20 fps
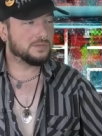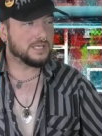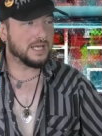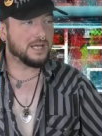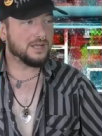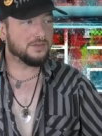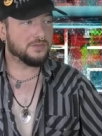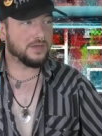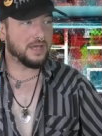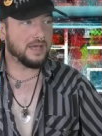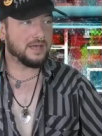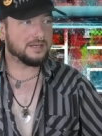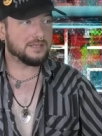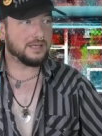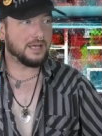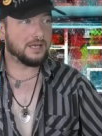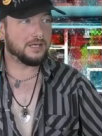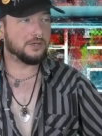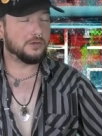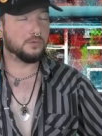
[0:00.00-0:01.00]
take that
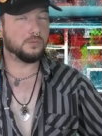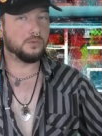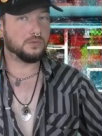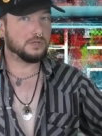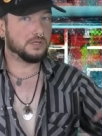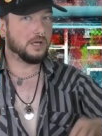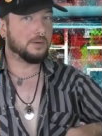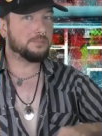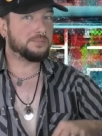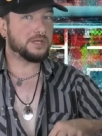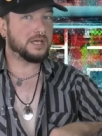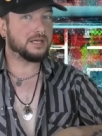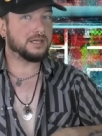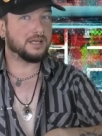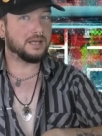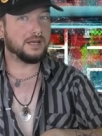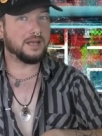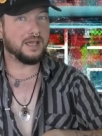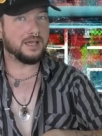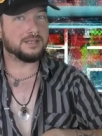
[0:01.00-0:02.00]
and you lump that
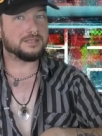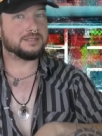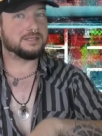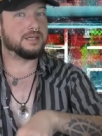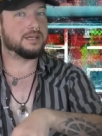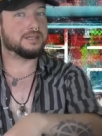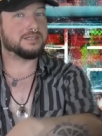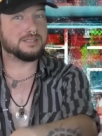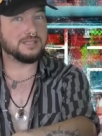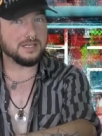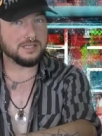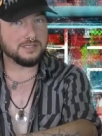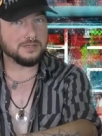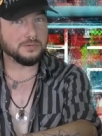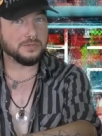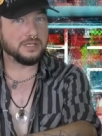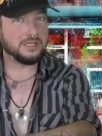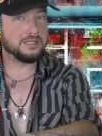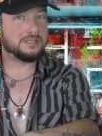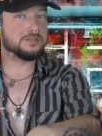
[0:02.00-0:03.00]
in as the
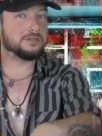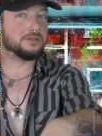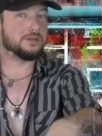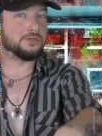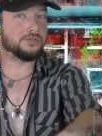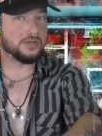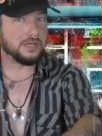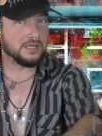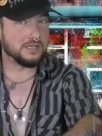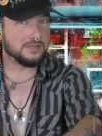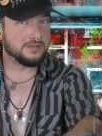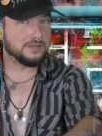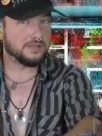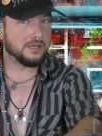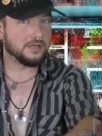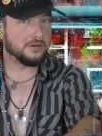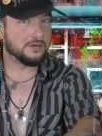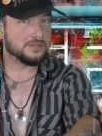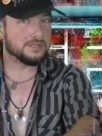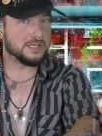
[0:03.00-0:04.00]
accessory to the thing
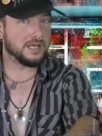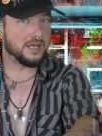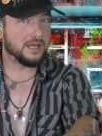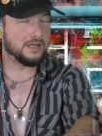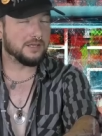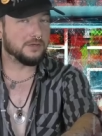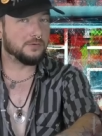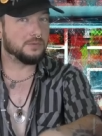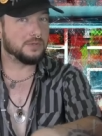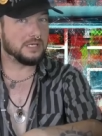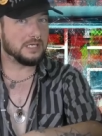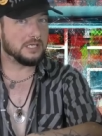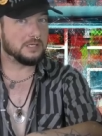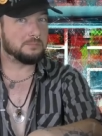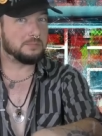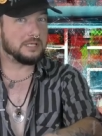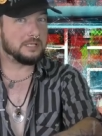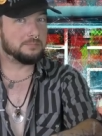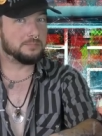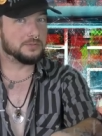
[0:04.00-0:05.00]
that you're saying you
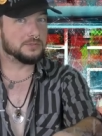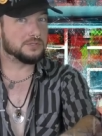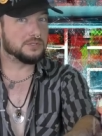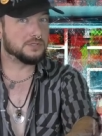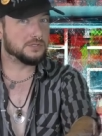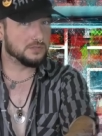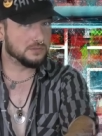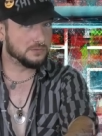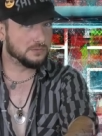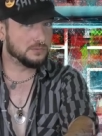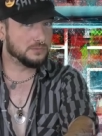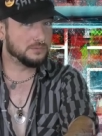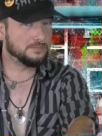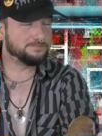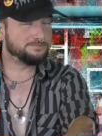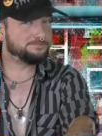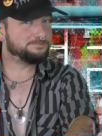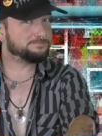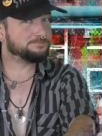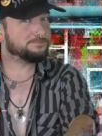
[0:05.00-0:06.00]
need people to do,
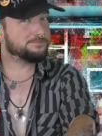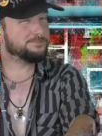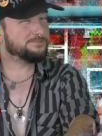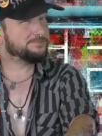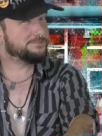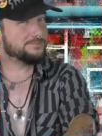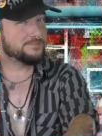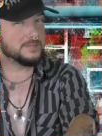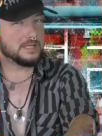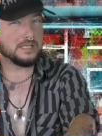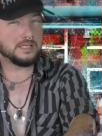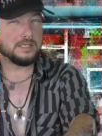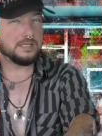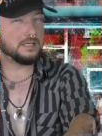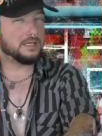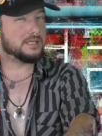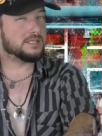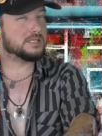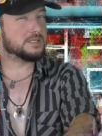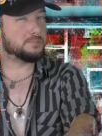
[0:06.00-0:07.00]

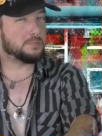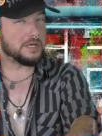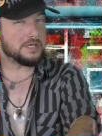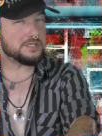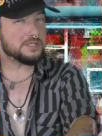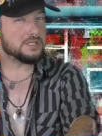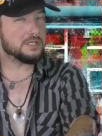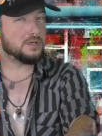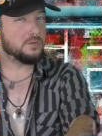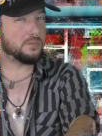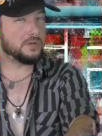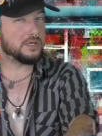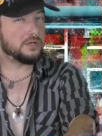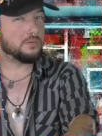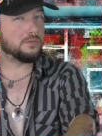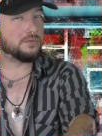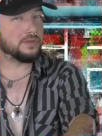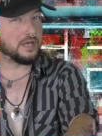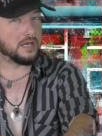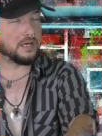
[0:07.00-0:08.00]
especially when
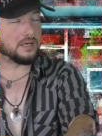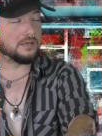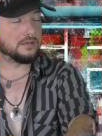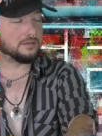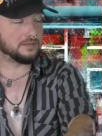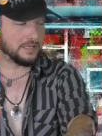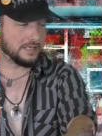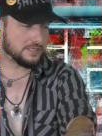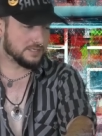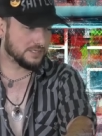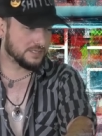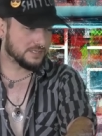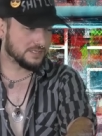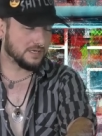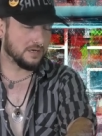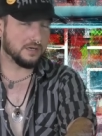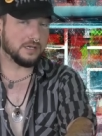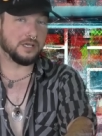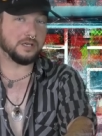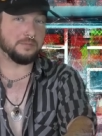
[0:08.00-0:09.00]
you then, like she's
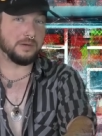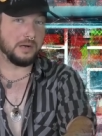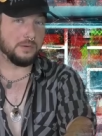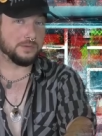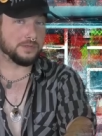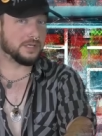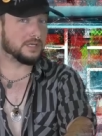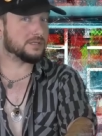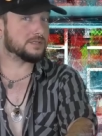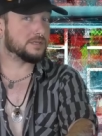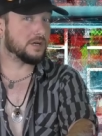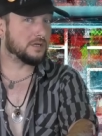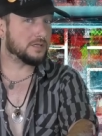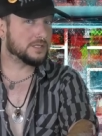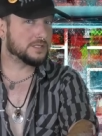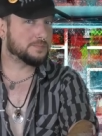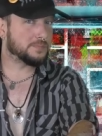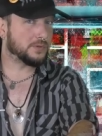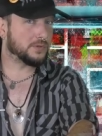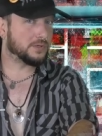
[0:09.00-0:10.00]
talking about with the
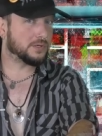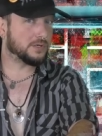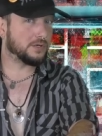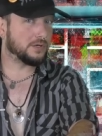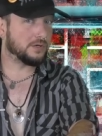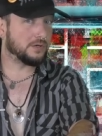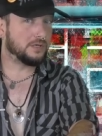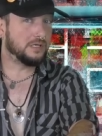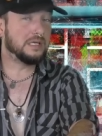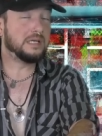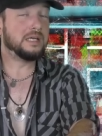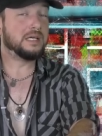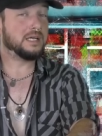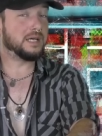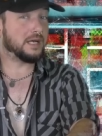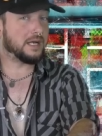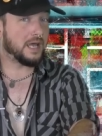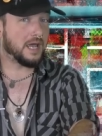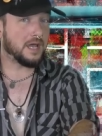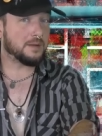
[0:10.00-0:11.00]
Gonzalez protocol,
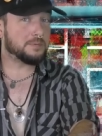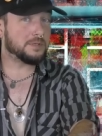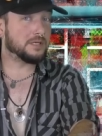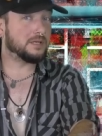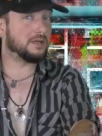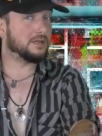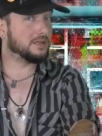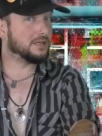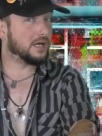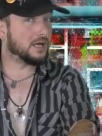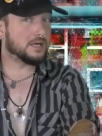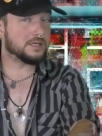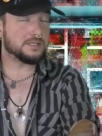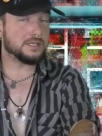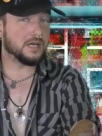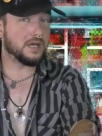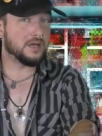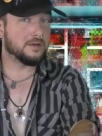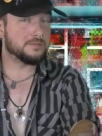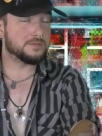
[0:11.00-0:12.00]
and happened a lot of
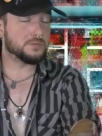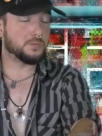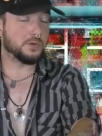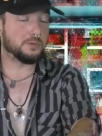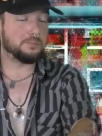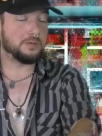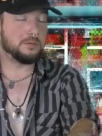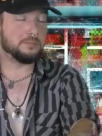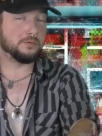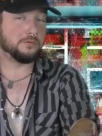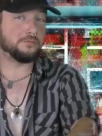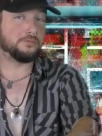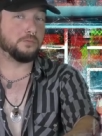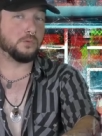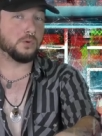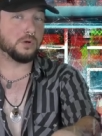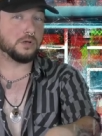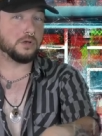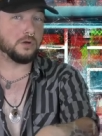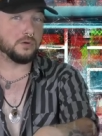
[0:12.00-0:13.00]
times where people
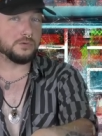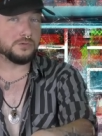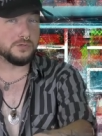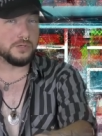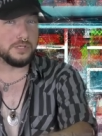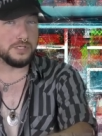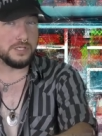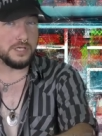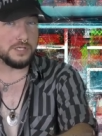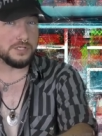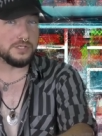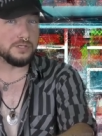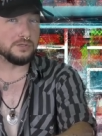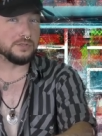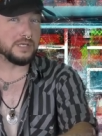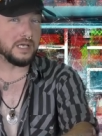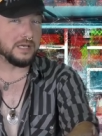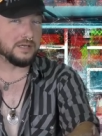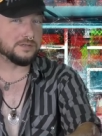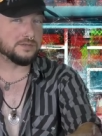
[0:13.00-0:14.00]
forego traditional
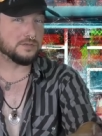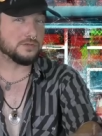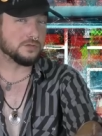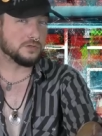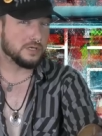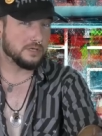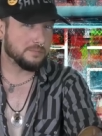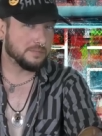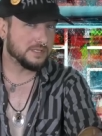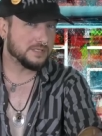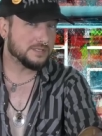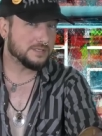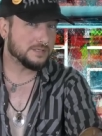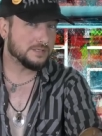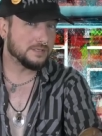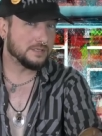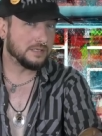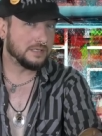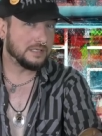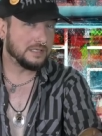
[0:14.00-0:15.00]
cancer treatments